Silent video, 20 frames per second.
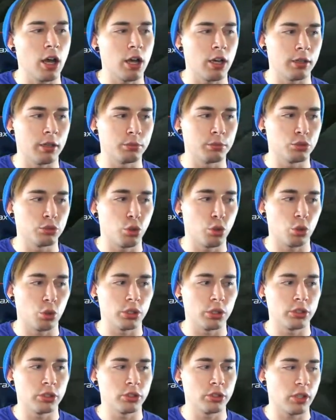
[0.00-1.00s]

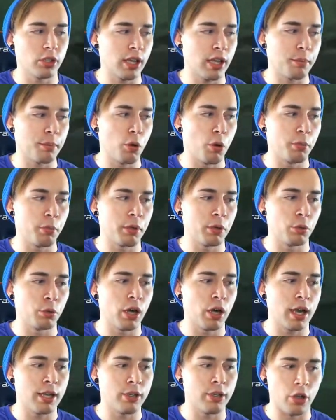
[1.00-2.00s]
towards a moment where
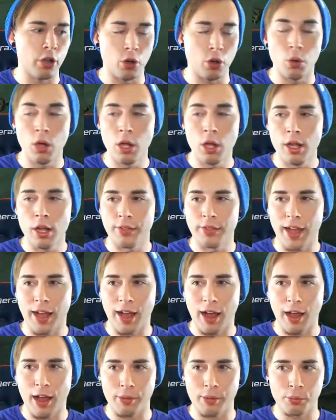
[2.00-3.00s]
I know that
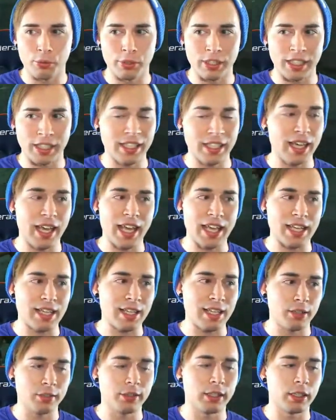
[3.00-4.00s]
I will get a
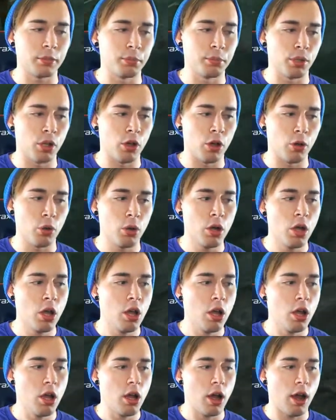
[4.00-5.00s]
killing blow.
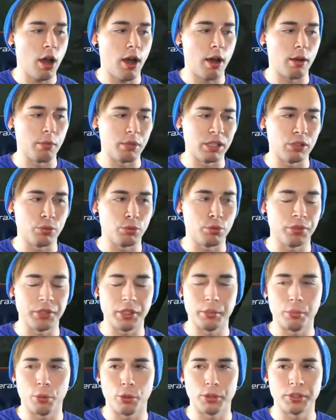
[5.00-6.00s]
It's really
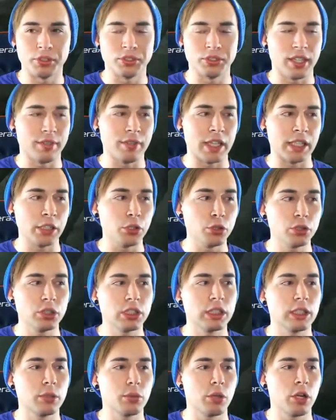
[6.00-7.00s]
important to save that.
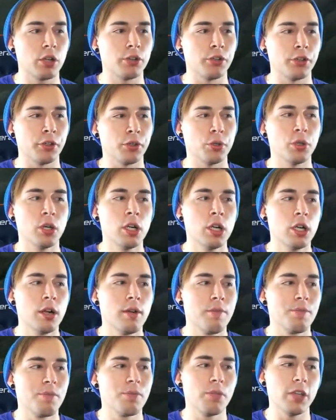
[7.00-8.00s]
Usually what I'll do
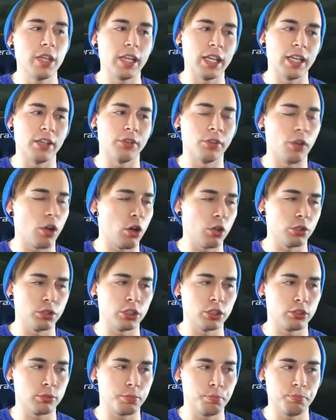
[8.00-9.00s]
is I'll
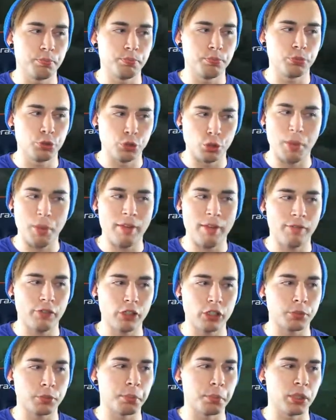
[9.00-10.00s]
just do my
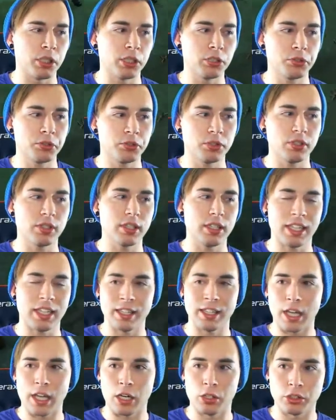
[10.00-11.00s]
first burst, and
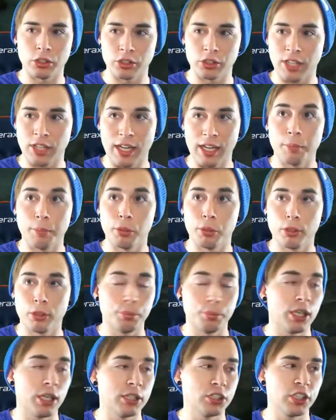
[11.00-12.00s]
that'll just kind of put the
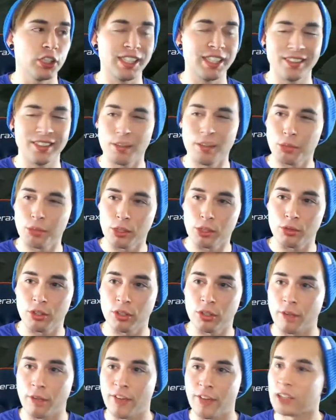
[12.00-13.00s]
pressure, get them to use their
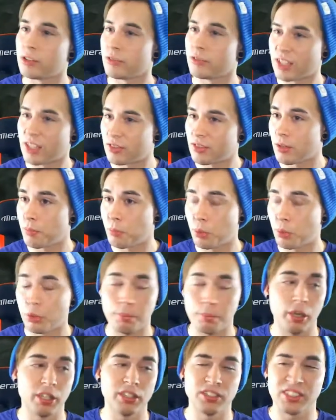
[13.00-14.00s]
defenses. That's the important
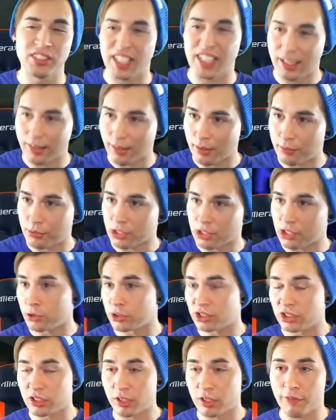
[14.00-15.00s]
part, is getting them to use
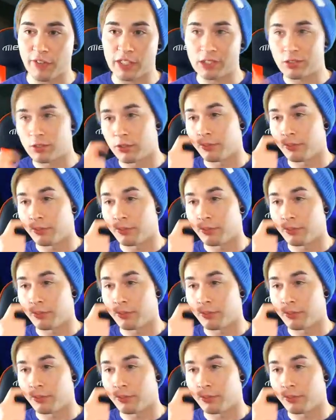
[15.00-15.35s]
their defensive.